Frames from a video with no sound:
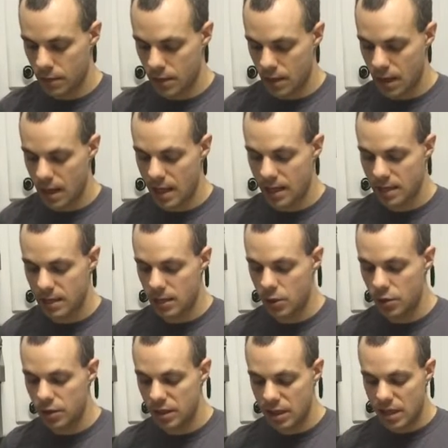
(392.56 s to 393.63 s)
I like to
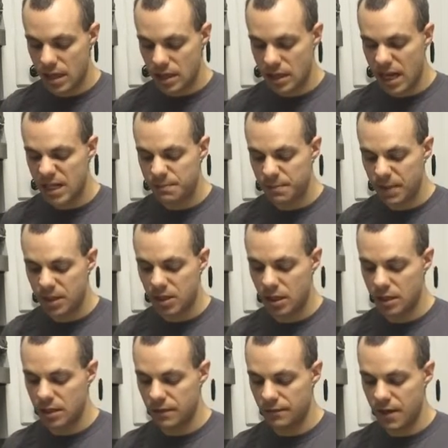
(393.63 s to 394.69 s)
use nice big
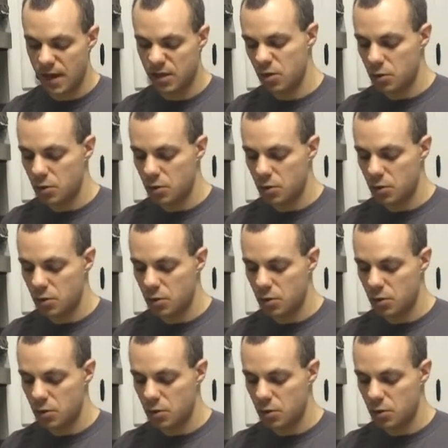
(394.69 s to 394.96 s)
chunks of eggs.